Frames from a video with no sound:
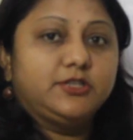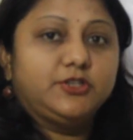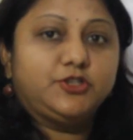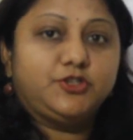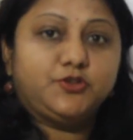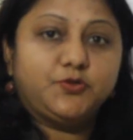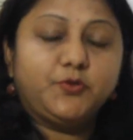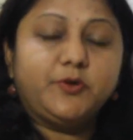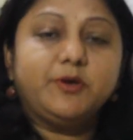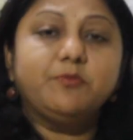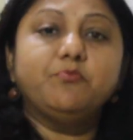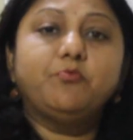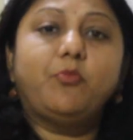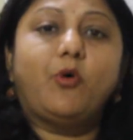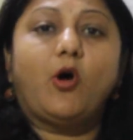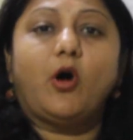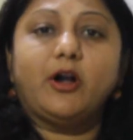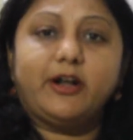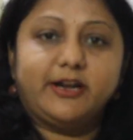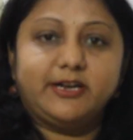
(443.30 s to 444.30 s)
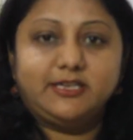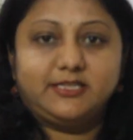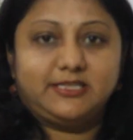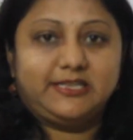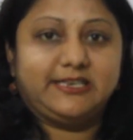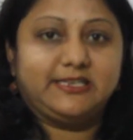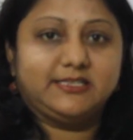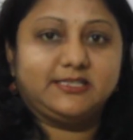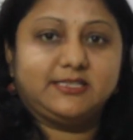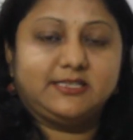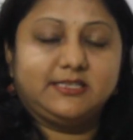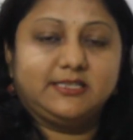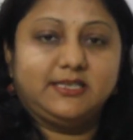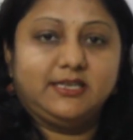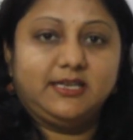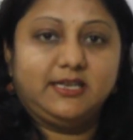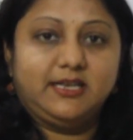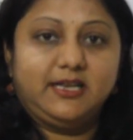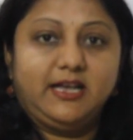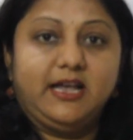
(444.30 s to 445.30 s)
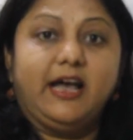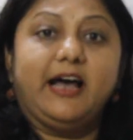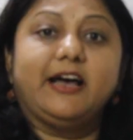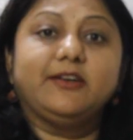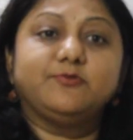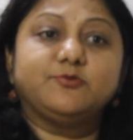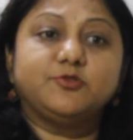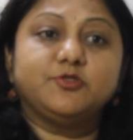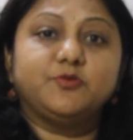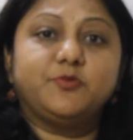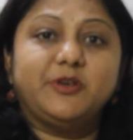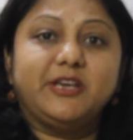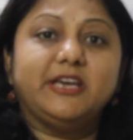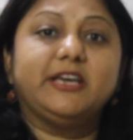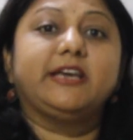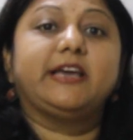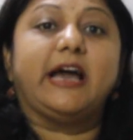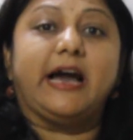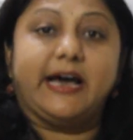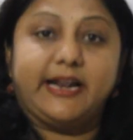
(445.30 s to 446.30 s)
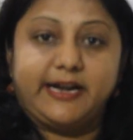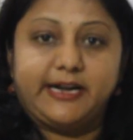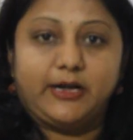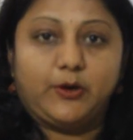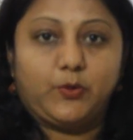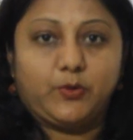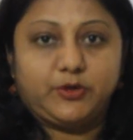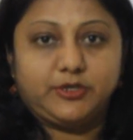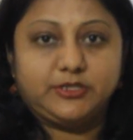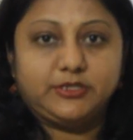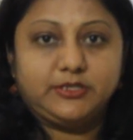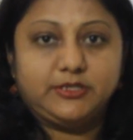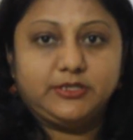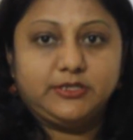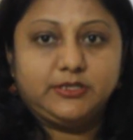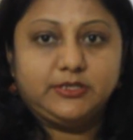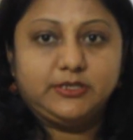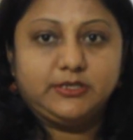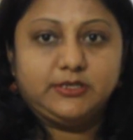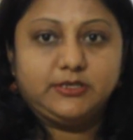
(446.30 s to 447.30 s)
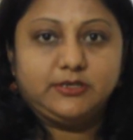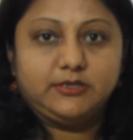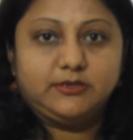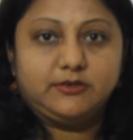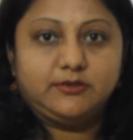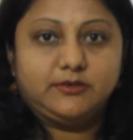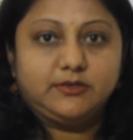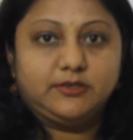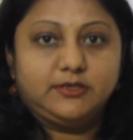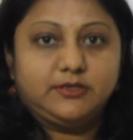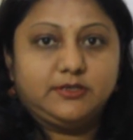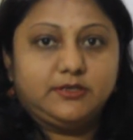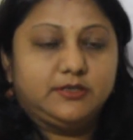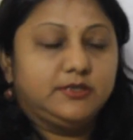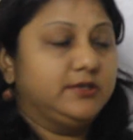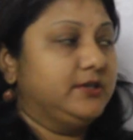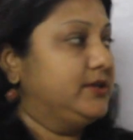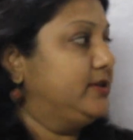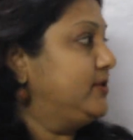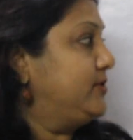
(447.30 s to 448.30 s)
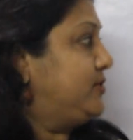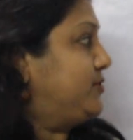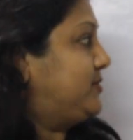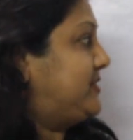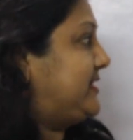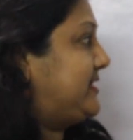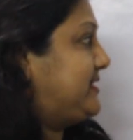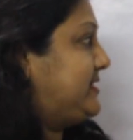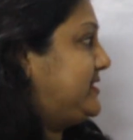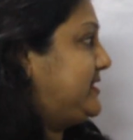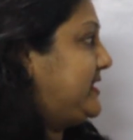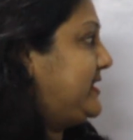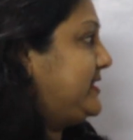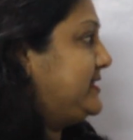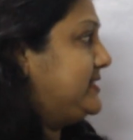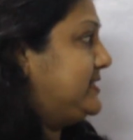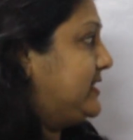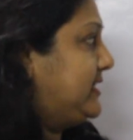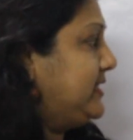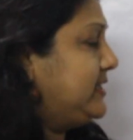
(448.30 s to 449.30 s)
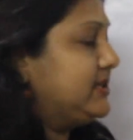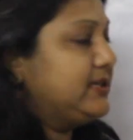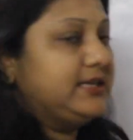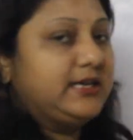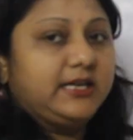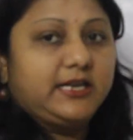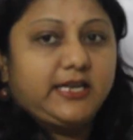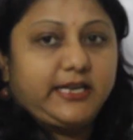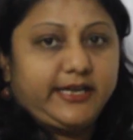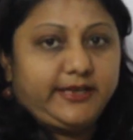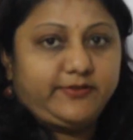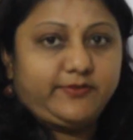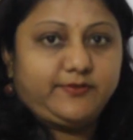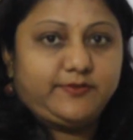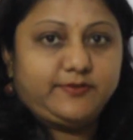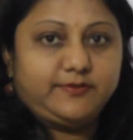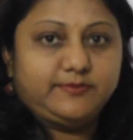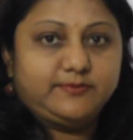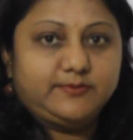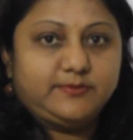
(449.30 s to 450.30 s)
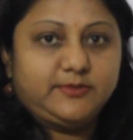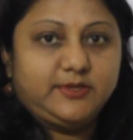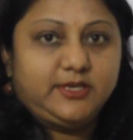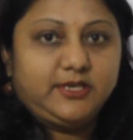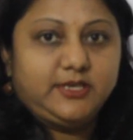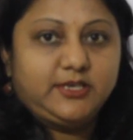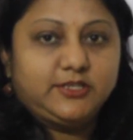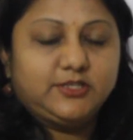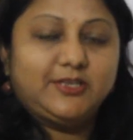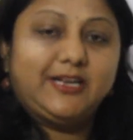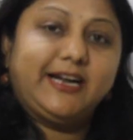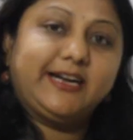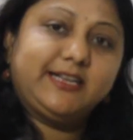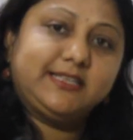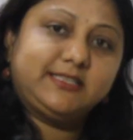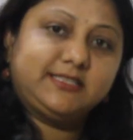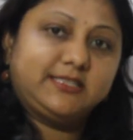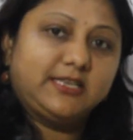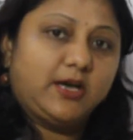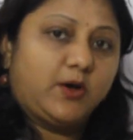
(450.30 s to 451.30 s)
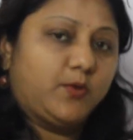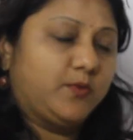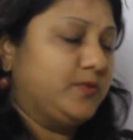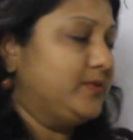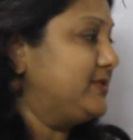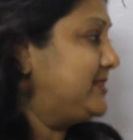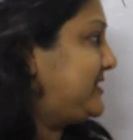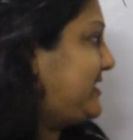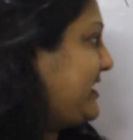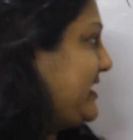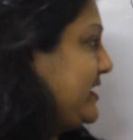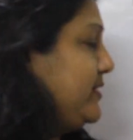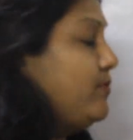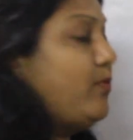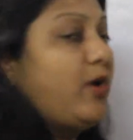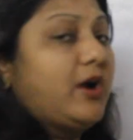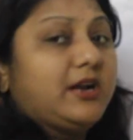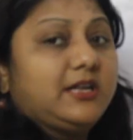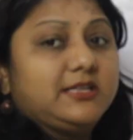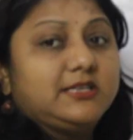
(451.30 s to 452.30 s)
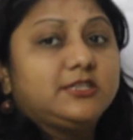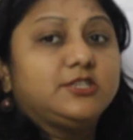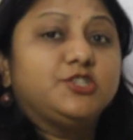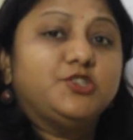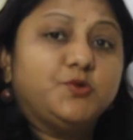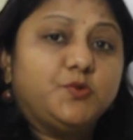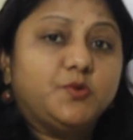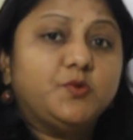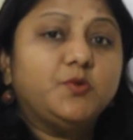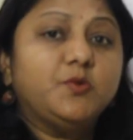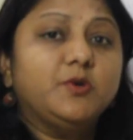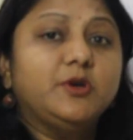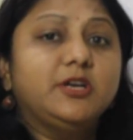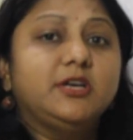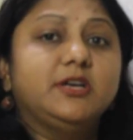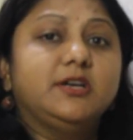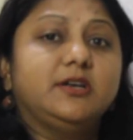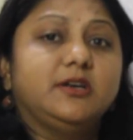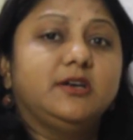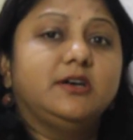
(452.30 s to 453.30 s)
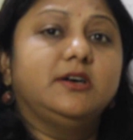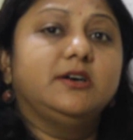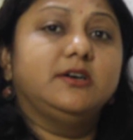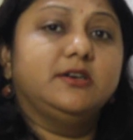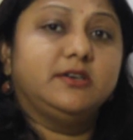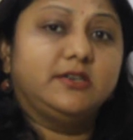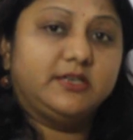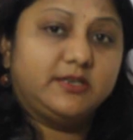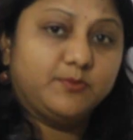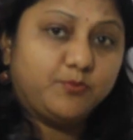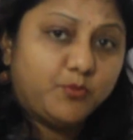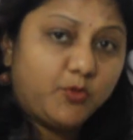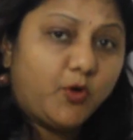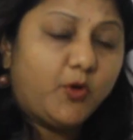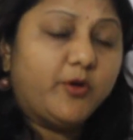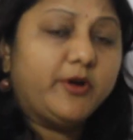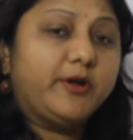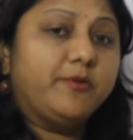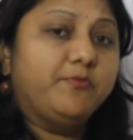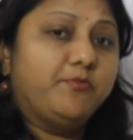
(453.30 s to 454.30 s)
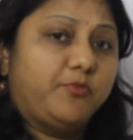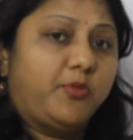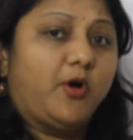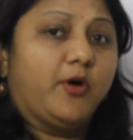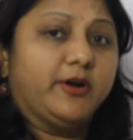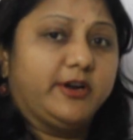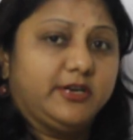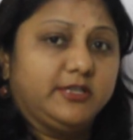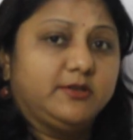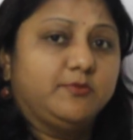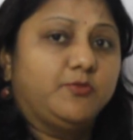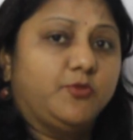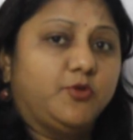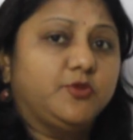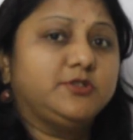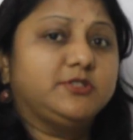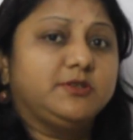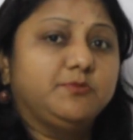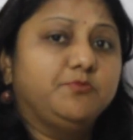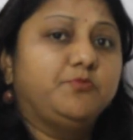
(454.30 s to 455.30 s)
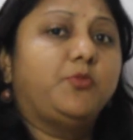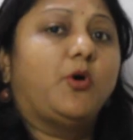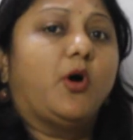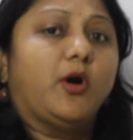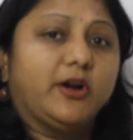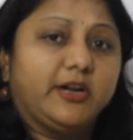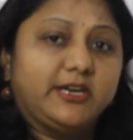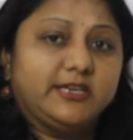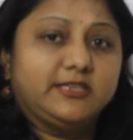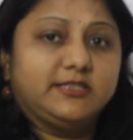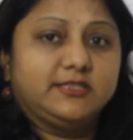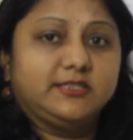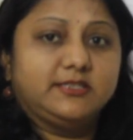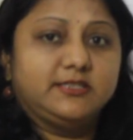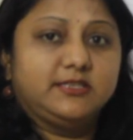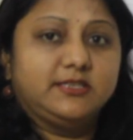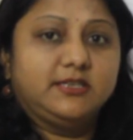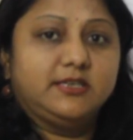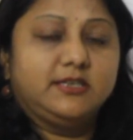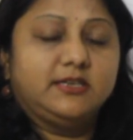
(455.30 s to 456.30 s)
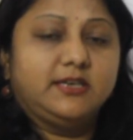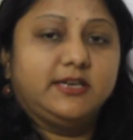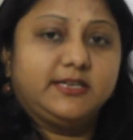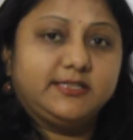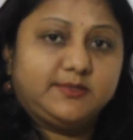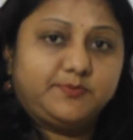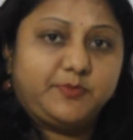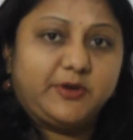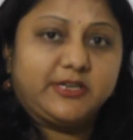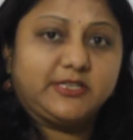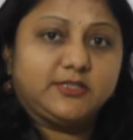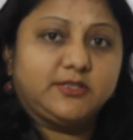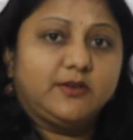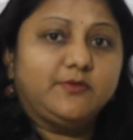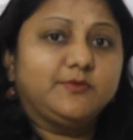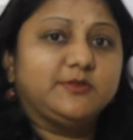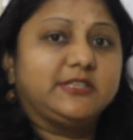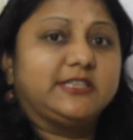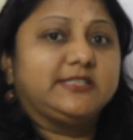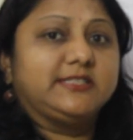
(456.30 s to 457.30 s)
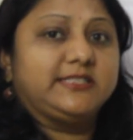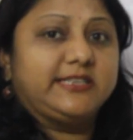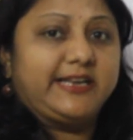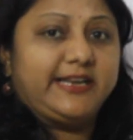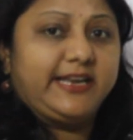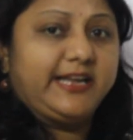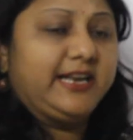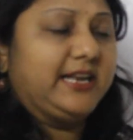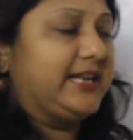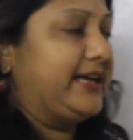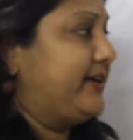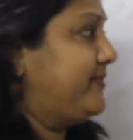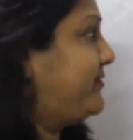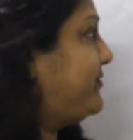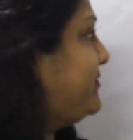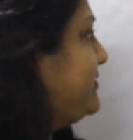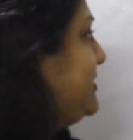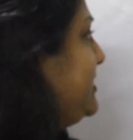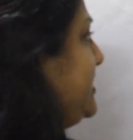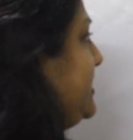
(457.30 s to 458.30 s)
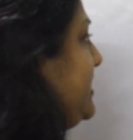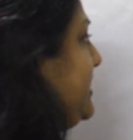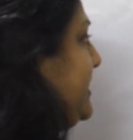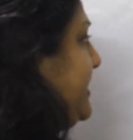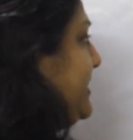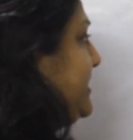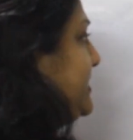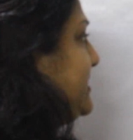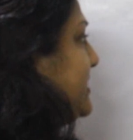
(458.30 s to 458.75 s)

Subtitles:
two important things, the sustenance of life is taking place. It is taking place to sustain with the help of. So let us now see what are the two more important, the most important aspects of sustaining life. In